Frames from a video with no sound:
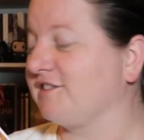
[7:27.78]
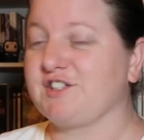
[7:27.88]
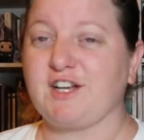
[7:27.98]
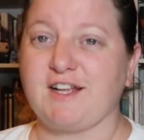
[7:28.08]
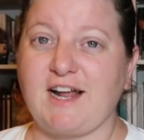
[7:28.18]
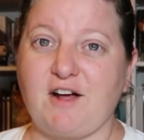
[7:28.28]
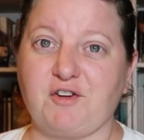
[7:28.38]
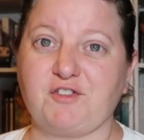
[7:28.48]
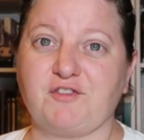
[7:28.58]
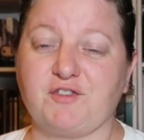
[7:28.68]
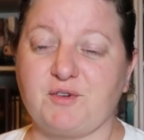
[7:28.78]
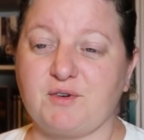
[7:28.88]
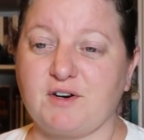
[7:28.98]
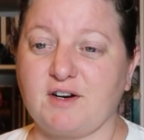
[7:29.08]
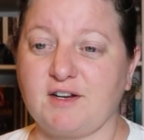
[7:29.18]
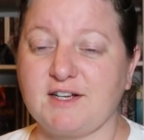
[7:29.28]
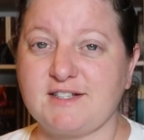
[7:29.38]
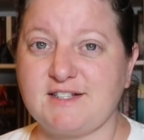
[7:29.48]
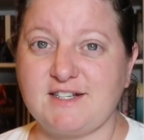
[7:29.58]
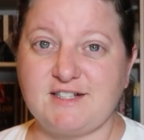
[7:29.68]
chilling out on the floor
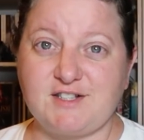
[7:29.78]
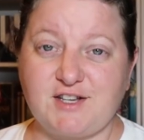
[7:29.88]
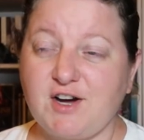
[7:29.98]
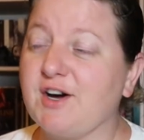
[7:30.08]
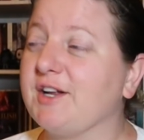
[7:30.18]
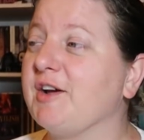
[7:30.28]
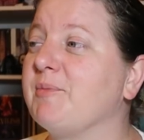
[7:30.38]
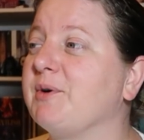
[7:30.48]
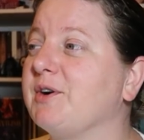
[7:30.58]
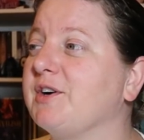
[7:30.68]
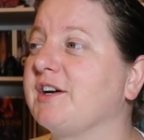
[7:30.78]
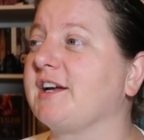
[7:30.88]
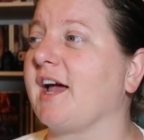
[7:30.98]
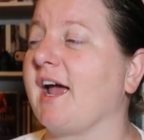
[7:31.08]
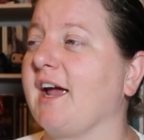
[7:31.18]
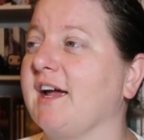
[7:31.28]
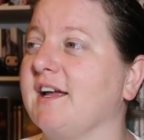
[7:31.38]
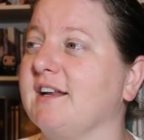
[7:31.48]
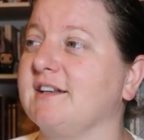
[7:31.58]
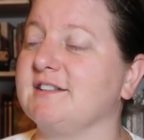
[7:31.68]
listening to the audiobook
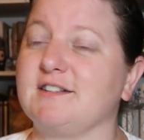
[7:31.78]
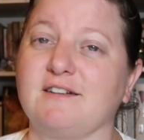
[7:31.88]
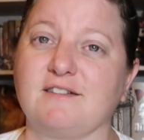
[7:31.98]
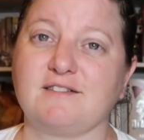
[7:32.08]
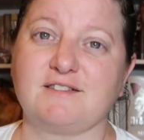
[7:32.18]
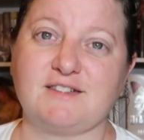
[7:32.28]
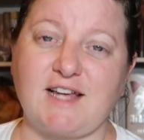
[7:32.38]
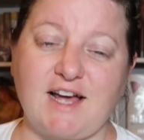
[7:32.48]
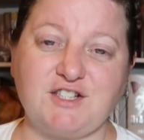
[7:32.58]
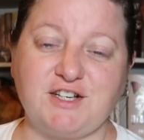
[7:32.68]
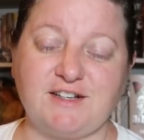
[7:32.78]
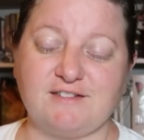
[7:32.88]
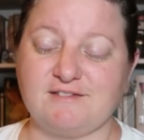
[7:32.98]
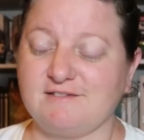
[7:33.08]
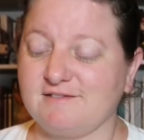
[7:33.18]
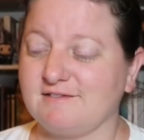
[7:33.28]
and sketching